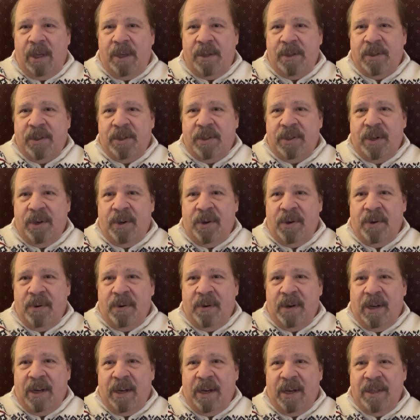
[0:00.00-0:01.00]

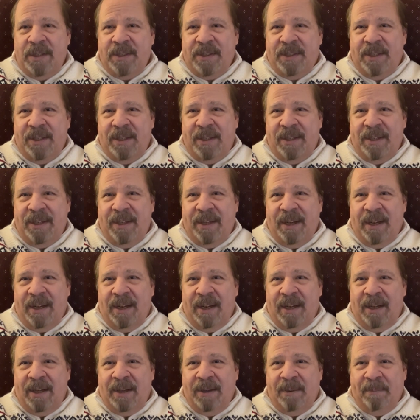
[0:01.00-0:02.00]
so I said,
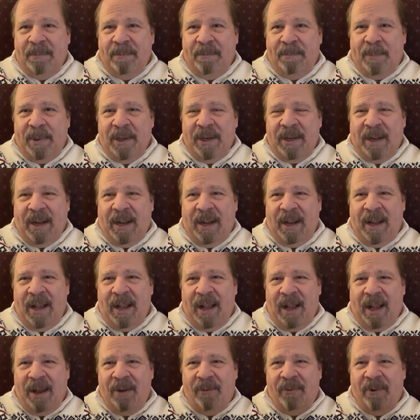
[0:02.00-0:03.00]
but
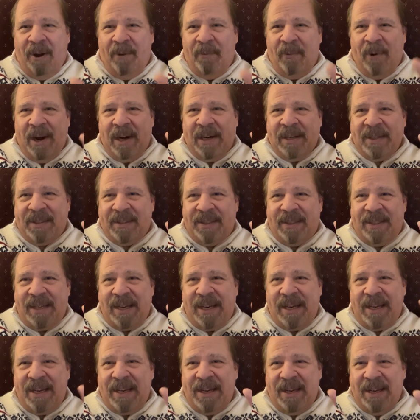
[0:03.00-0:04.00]
I want to
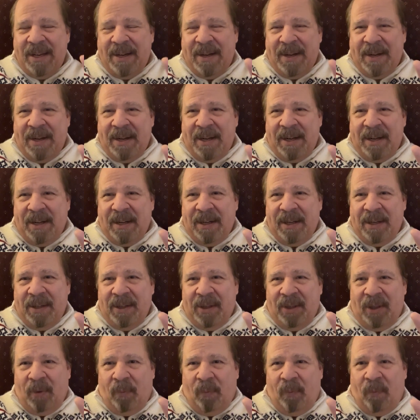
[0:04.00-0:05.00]
see
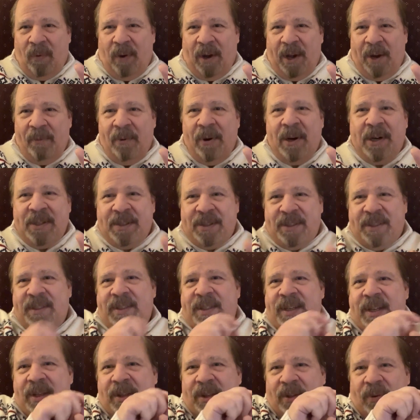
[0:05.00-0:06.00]

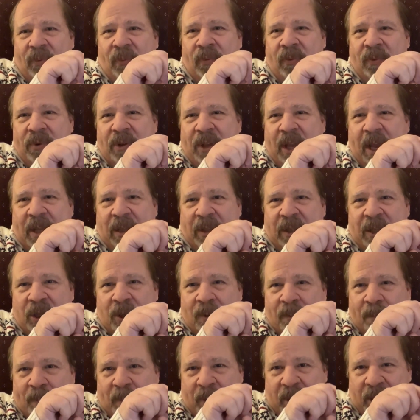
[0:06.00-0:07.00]
that
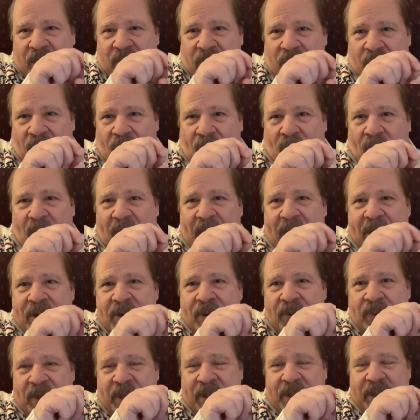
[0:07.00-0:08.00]
little bit of
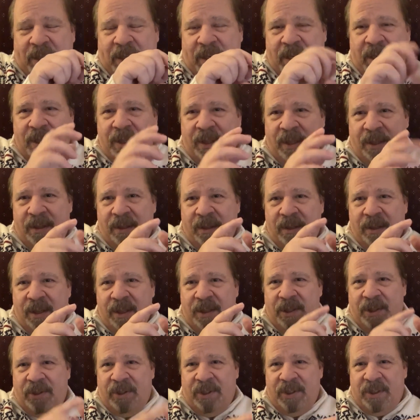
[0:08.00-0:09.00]
wandering in
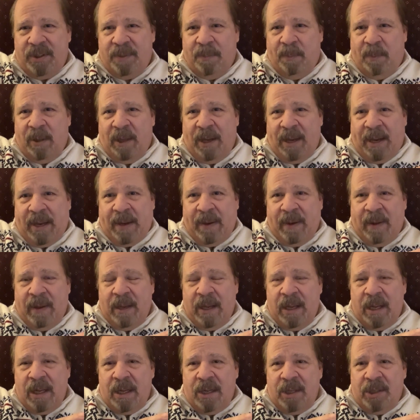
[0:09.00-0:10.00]
the display.
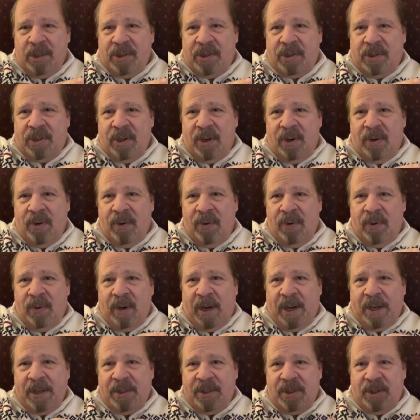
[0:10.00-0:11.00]
So
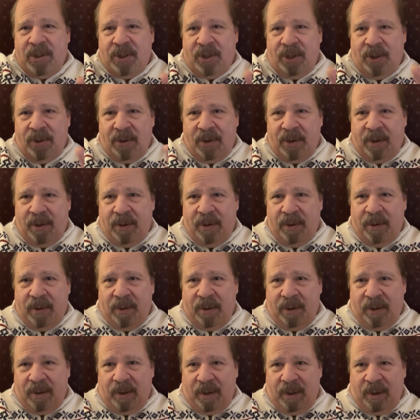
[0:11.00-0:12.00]
I took
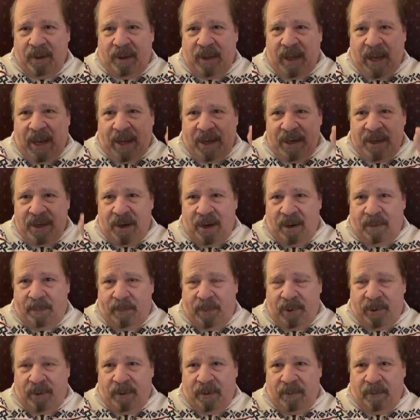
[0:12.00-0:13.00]
that
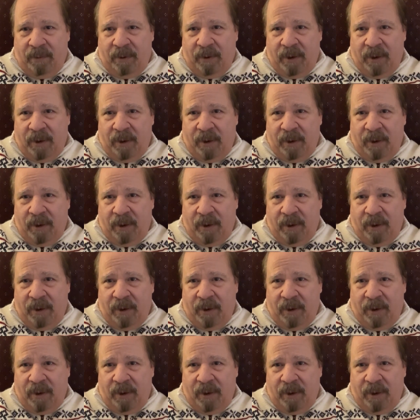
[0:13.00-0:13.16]
number,